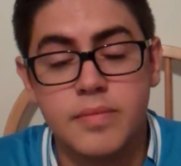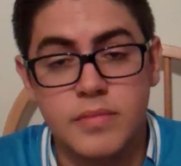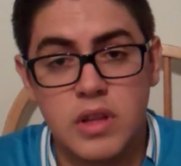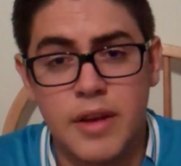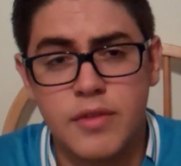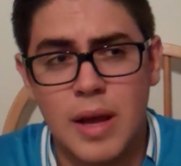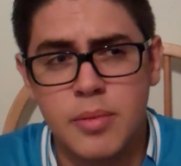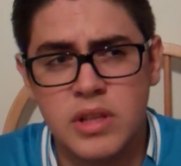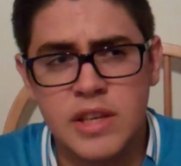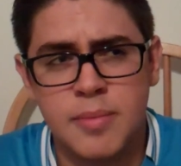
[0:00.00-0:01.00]
left, I
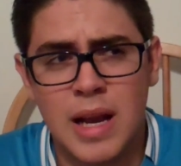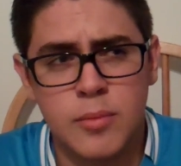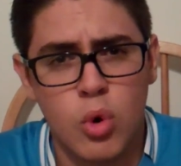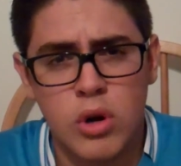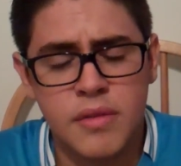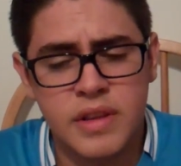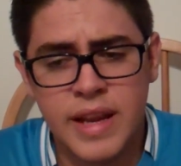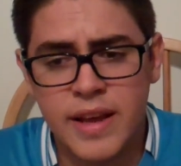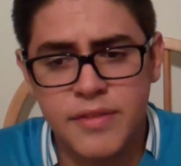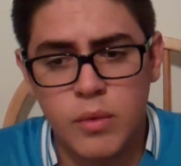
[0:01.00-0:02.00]
believe, bottom corner of the
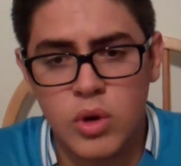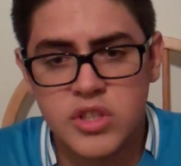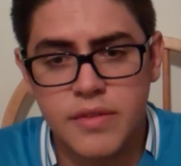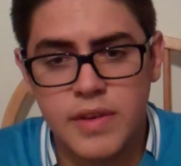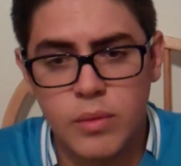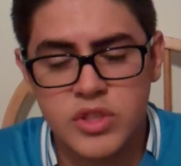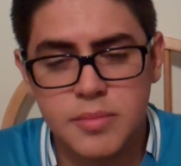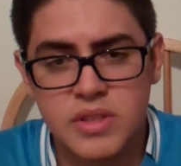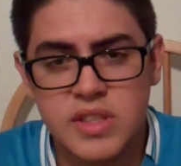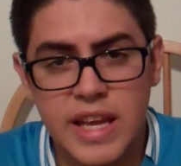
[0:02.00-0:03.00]
net, if I
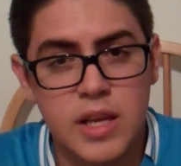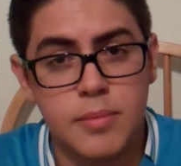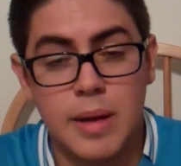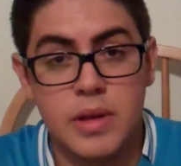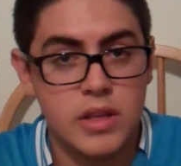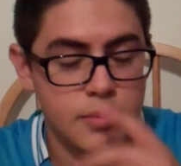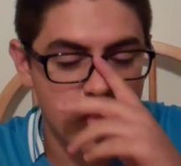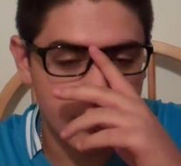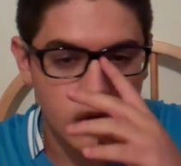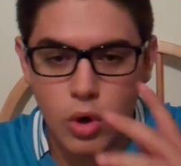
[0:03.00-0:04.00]
wasn't mistaken. But I mean, the
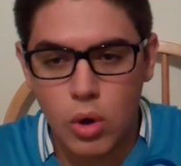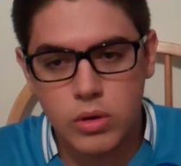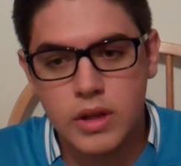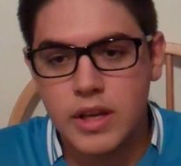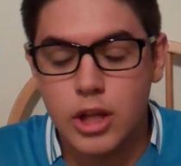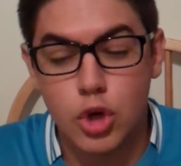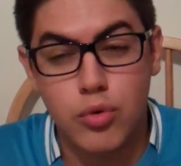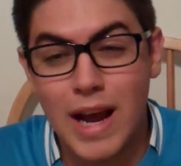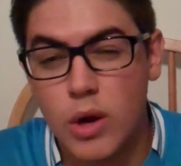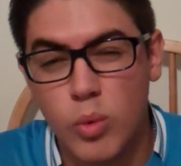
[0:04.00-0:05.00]
beautiful goal. The
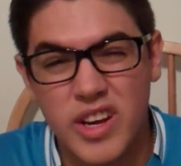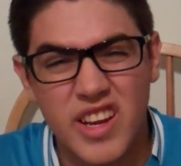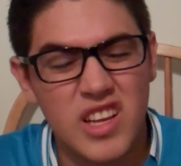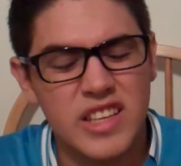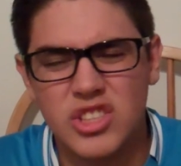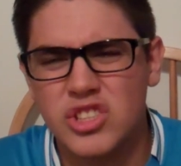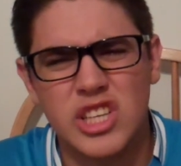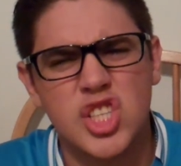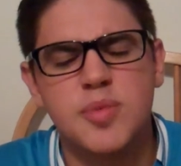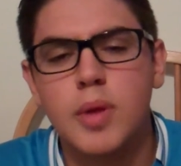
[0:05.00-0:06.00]
crowd just
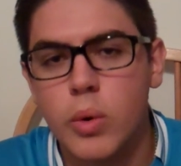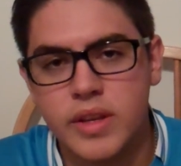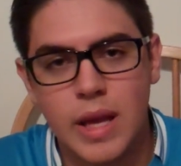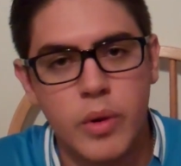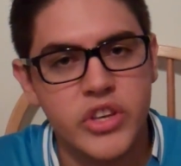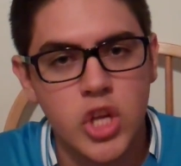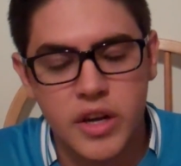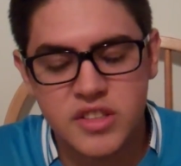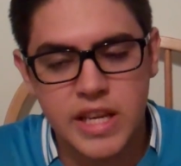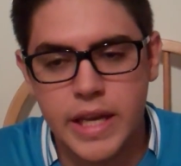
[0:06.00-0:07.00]
exploded. They went
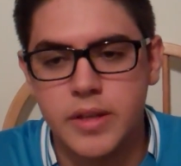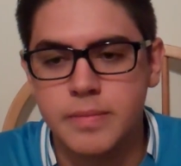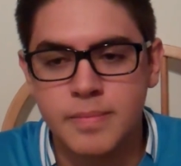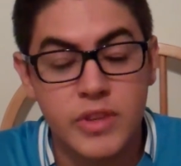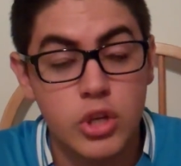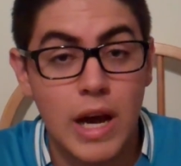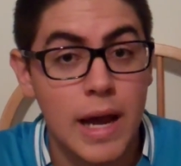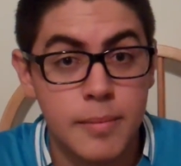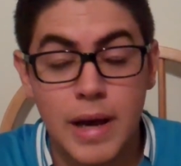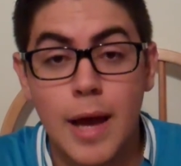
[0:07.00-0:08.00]
nuts, and you know,
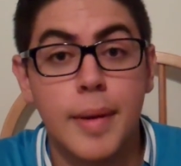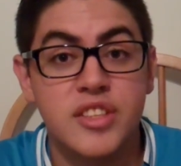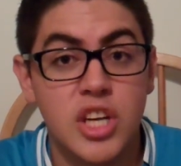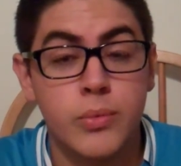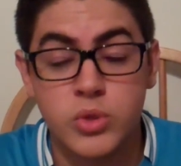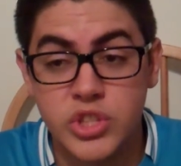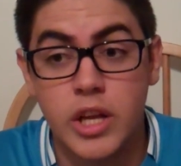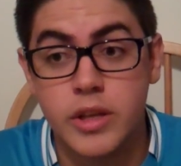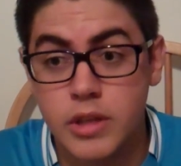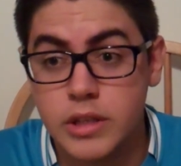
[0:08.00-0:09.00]
I myself was
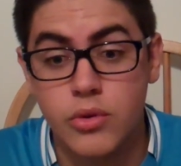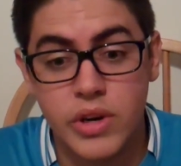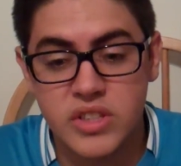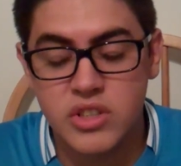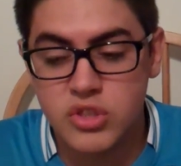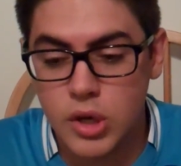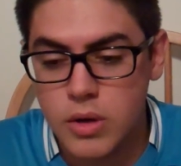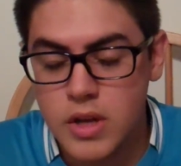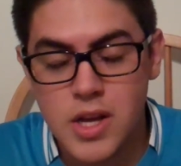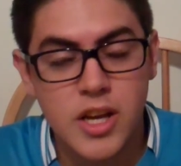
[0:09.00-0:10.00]
yelling like crazy. So